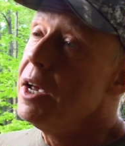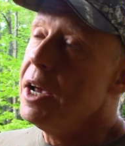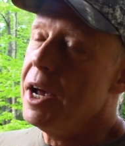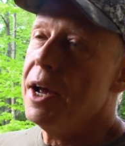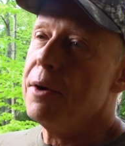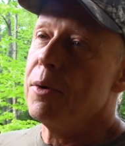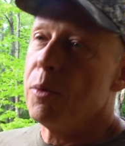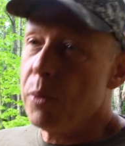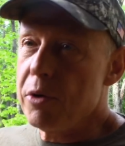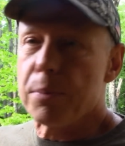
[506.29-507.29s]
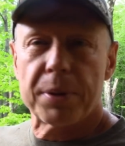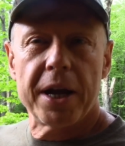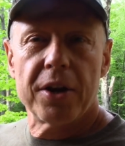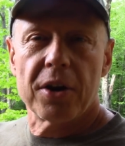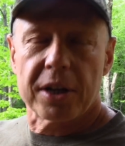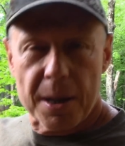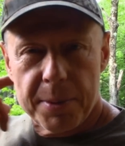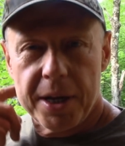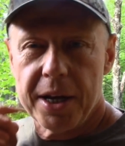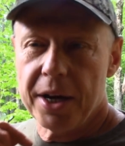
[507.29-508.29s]
And we were planning on
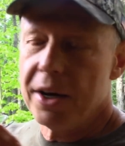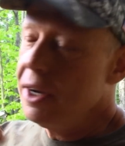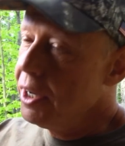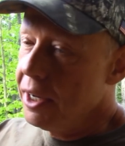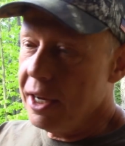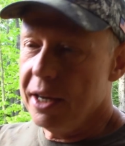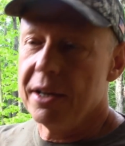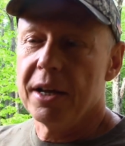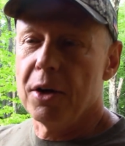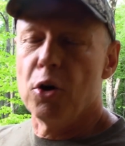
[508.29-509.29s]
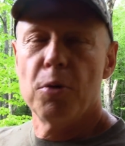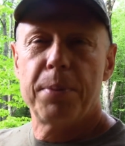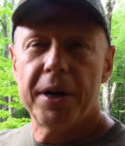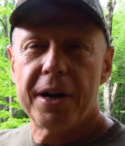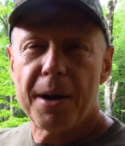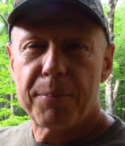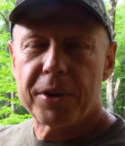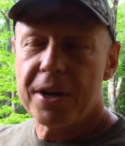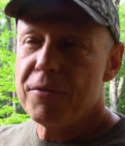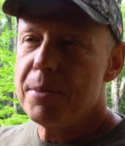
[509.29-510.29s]
coming here and hooping it up
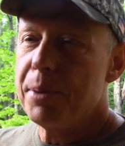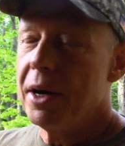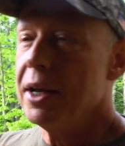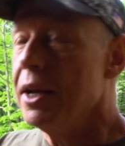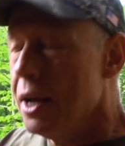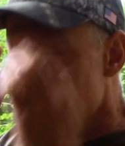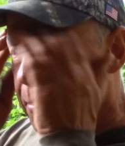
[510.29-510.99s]
with everybody,